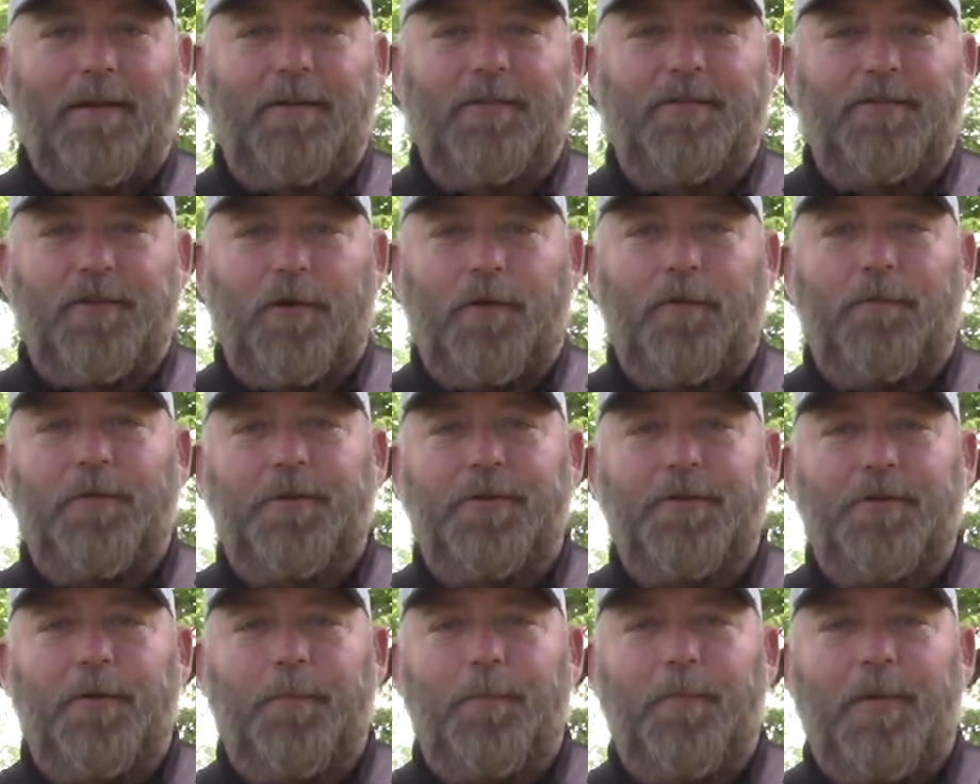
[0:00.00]
a surface
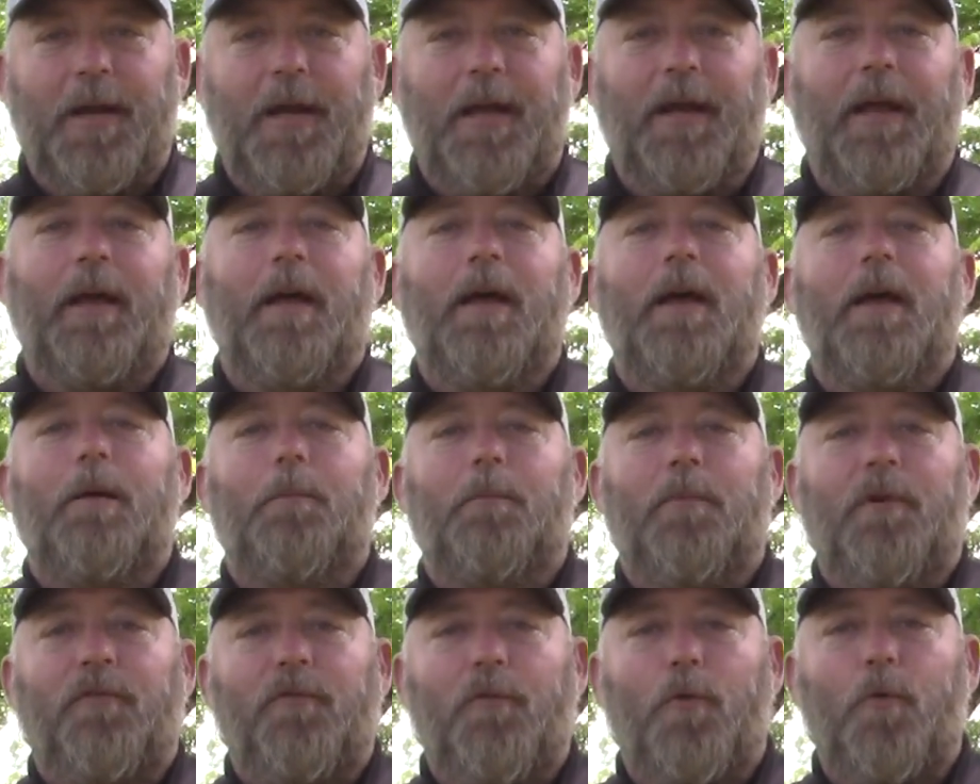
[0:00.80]
should be
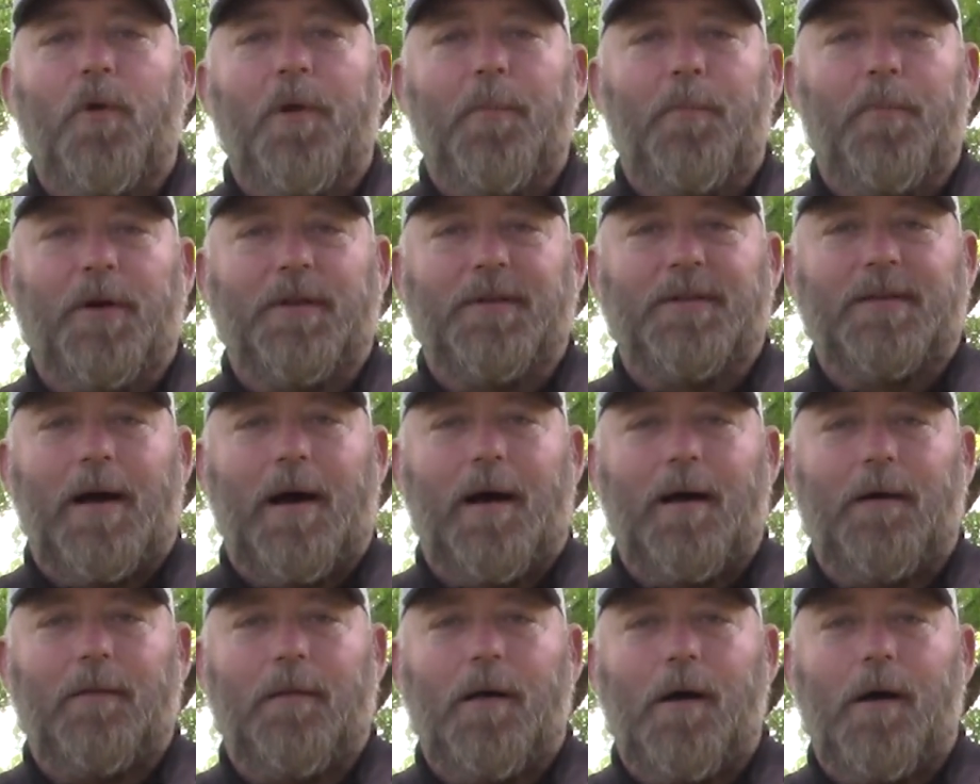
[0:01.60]
before we put
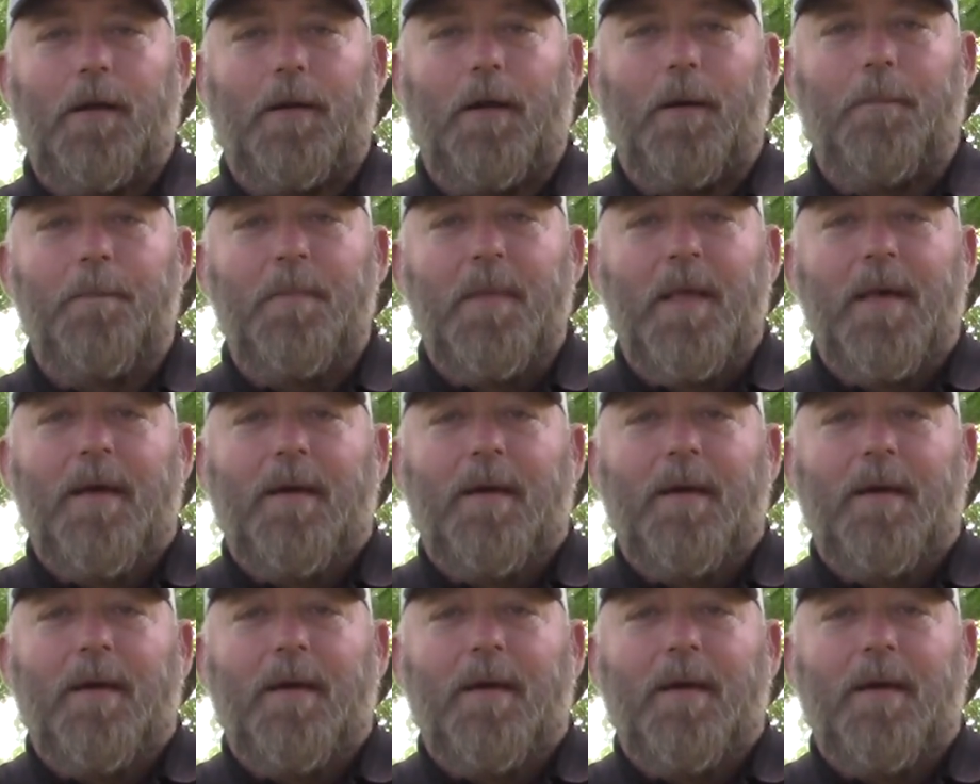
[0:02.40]
tile on them.